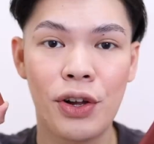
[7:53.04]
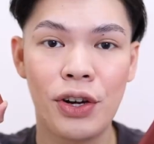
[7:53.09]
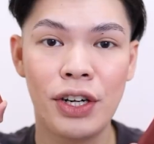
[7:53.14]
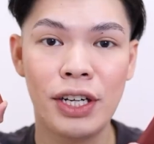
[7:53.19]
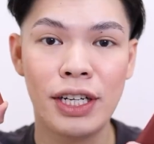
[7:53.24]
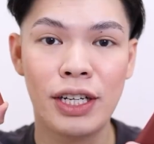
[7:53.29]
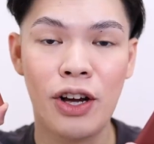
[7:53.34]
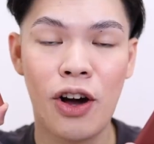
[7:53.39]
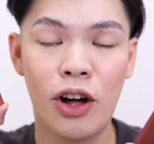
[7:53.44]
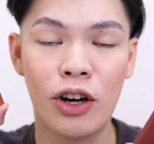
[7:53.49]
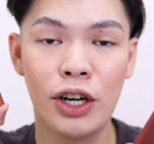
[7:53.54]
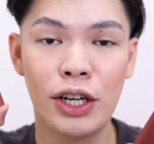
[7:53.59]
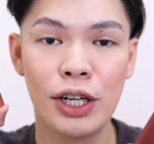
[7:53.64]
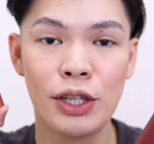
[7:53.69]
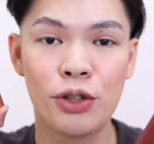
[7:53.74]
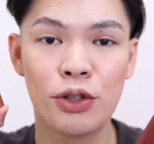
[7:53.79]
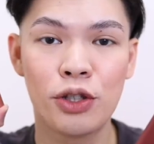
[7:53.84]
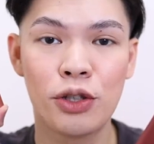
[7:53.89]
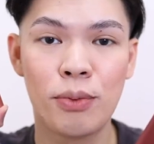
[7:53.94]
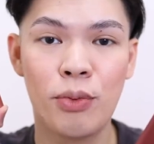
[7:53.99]
Third color
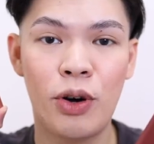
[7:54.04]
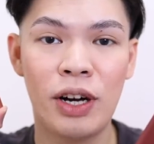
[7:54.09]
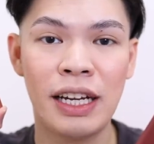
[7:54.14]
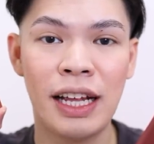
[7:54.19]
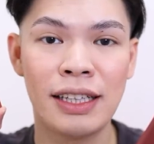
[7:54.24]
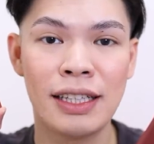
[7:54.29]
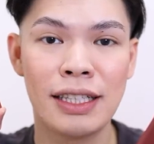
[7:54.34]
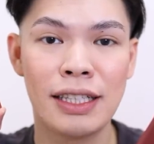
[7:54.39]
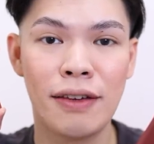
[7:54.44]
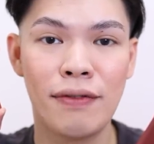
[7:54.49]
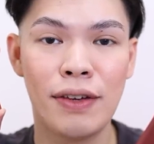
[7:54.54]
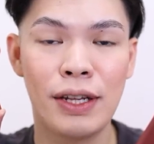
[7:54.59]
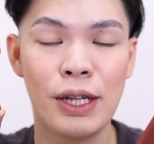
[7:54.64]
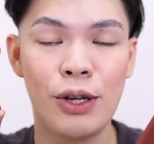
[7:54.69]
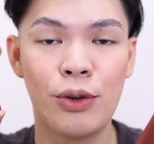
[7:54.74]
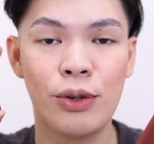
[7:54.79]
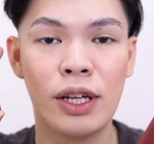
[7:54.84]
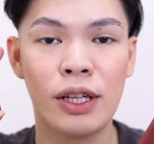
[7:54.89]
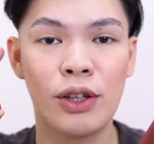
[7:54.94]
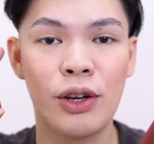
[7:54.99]
na susubukan natin sa
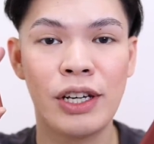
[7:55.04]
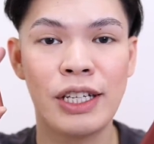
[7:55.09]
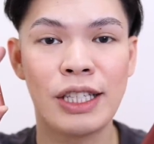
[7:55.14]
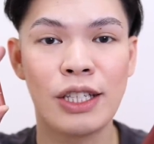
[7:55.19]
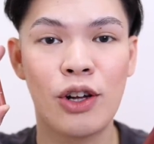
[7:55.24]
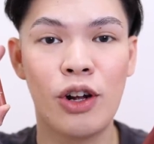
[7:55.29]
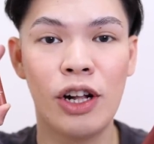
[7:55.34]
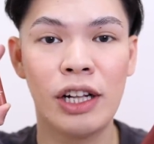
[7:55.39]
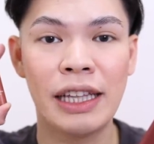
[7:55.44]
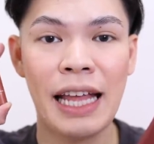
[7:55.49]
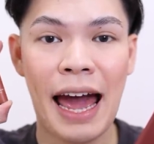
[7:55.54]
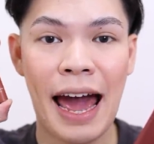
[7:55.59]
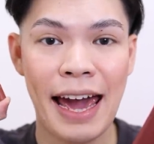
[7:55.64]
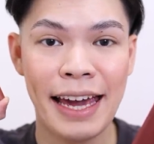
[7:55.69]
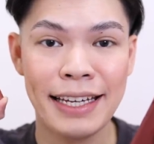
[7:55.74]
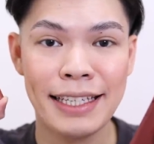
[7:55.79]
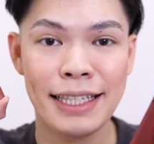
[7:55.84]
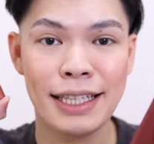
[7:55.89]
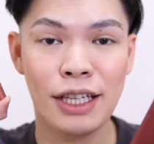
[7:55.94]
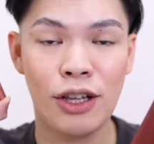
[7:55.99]
video na to is called
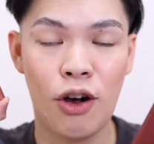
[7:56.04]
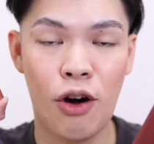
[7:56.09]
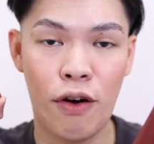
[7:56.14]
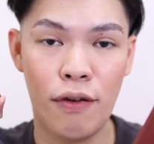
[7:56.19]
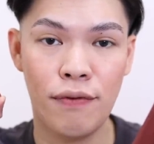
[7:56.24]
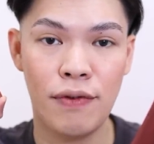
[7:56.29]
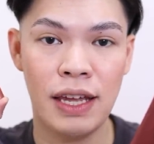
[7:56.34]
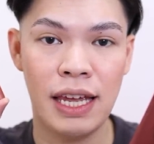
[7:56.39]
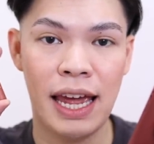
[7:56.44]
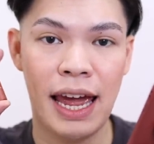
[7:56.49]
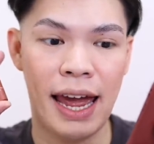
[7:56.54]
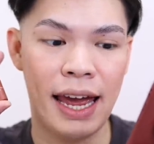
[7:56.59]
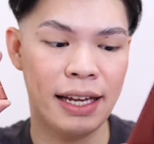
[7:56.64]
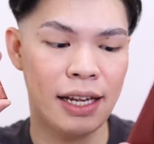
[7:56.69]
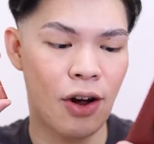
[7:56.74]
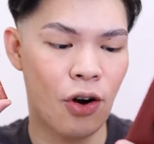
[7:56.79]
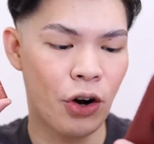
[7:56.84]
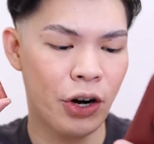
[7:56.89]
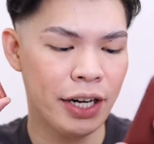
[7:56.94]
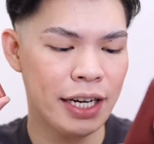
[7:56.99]
Iced Coffee and
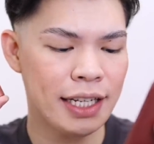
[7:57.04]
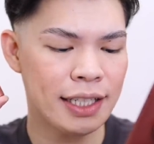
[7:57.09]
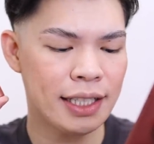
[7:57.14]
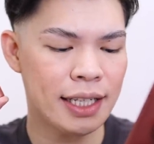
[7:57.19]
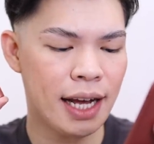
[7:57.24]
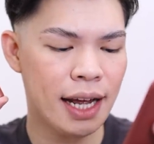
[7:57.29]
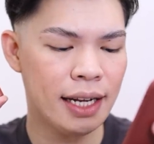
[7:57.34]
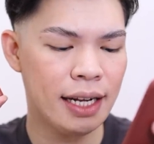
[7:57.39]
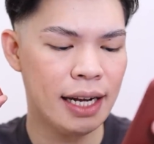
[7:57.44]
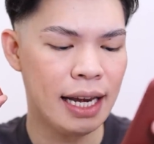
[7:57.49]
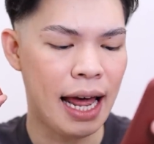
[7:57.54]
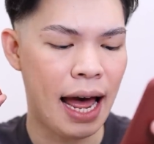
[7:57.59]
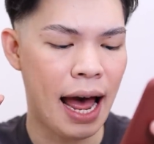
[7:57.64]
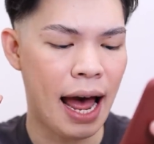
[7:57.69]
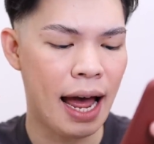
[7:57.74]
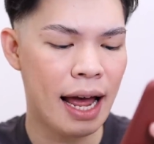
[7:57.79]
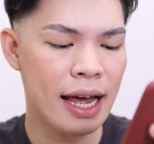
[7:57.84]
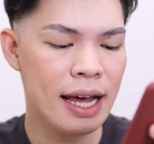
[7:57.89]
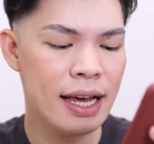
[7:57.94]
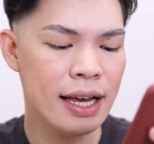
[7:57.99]
according sa
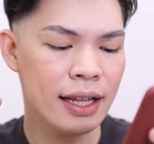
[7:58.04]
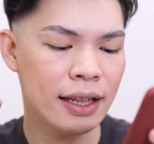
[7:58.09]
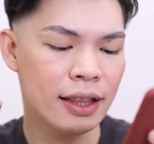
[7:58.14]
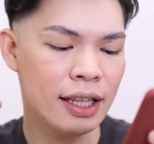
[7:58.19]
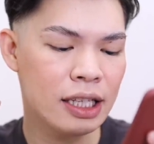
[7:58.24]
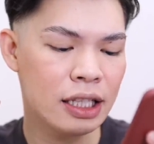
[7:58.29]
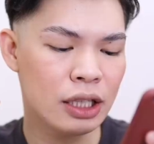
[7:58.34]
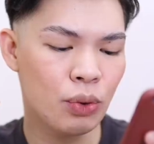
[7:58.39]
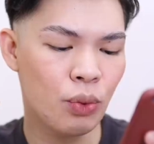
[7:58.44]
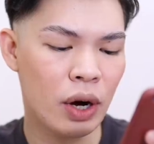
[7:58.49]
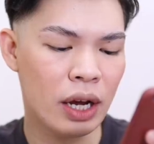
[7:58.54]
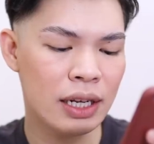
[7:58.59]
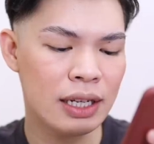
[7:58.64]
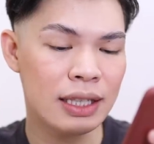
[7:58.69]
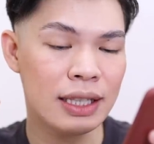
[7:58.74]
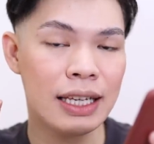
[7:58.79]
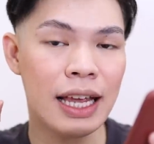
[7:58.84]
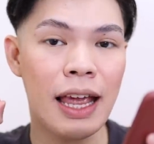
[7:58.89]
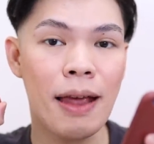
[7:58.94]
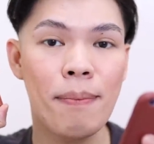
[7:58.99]
kanila, this one
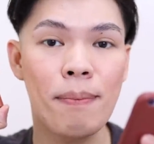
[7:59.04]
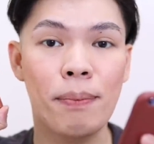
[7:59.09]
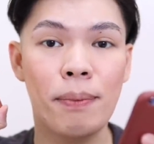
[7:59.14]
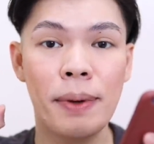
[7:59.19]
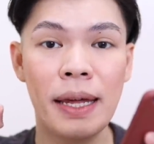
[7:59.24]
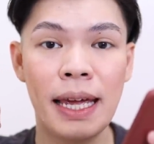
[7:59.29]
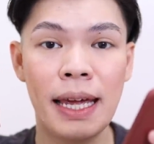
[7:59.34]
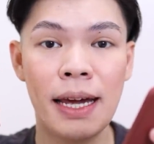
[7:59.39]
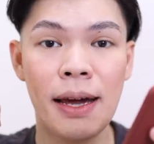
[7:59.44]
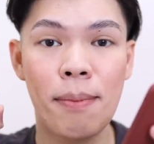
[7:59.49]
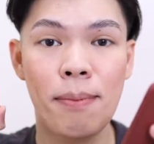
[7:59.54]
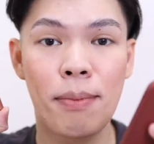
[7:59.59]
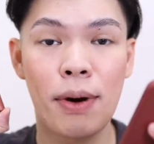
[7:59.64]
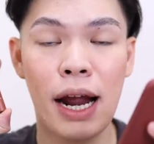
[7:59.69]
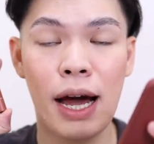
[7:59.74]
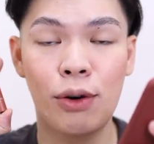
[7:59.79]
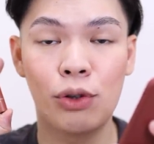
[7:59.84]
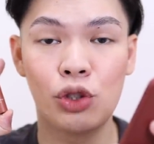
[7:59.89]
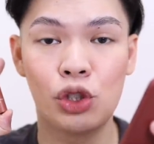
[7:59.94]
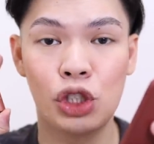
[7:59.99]
is a
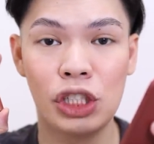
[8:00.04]
pink-brown